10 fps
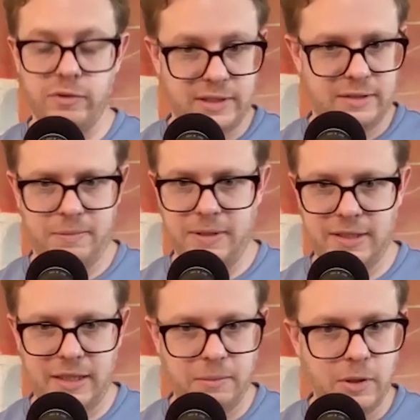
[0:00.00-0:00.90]
And it's the
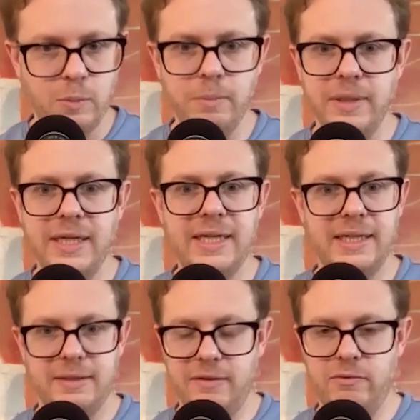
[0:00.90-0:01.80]
same human being
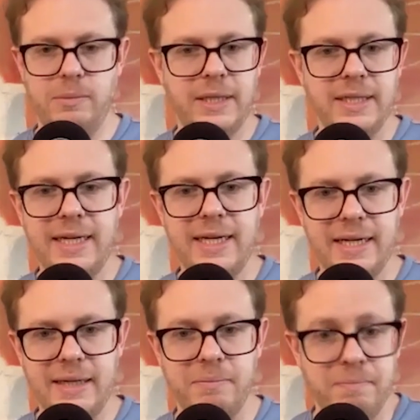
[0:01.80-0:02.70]
every Monday, and
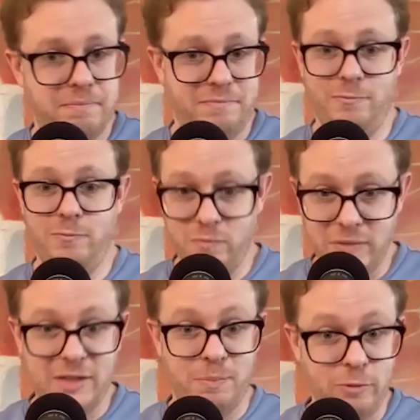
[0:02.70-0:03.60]

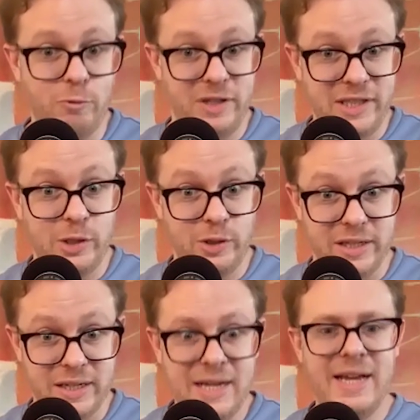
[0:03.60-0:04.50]
it's been really good.
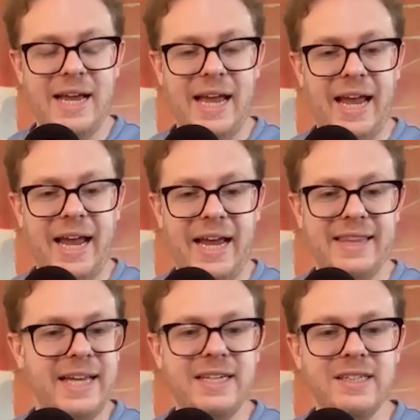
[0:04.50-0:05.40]
And
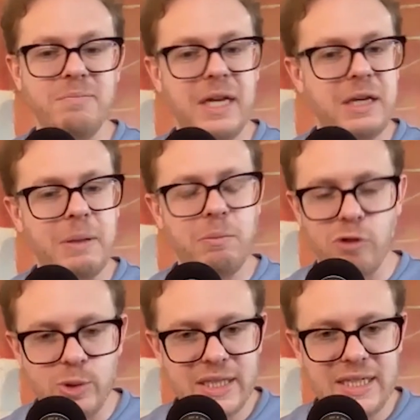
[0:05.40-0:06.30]
that doesn't make me
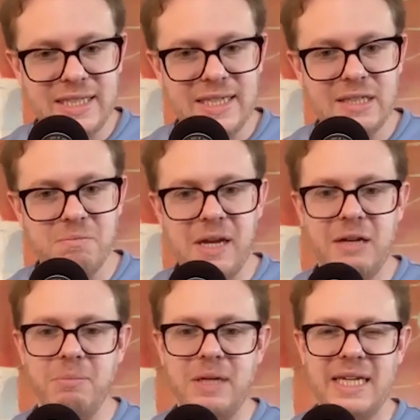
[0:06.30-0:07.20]
broken. It doesn't
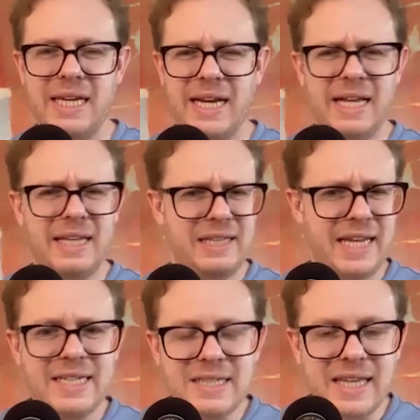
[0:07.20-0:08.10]
make me
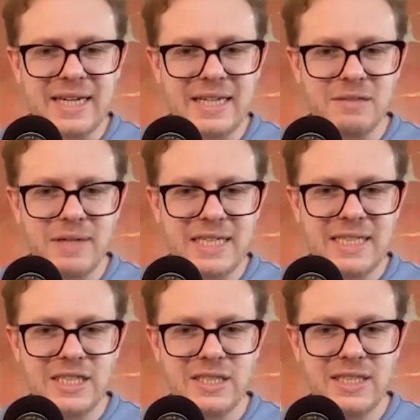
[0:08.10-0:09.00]
less than as a
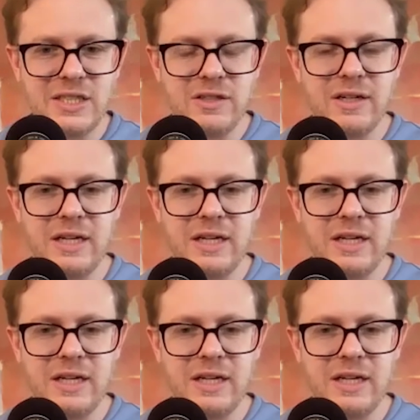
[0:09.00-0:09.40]
meditation teacher.